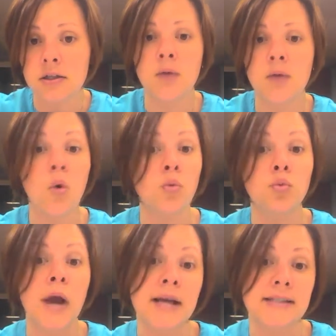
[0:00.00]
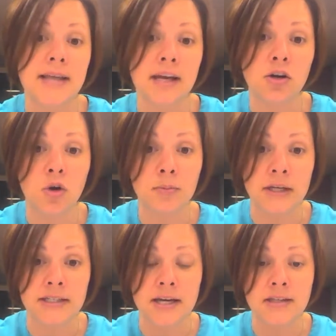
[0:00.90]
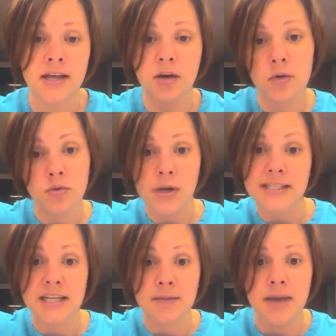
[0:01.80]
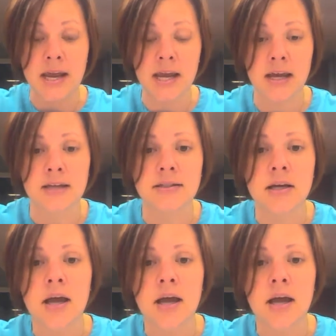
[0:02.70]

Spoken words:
It won't rest like it normally does, like it was resting in my hand.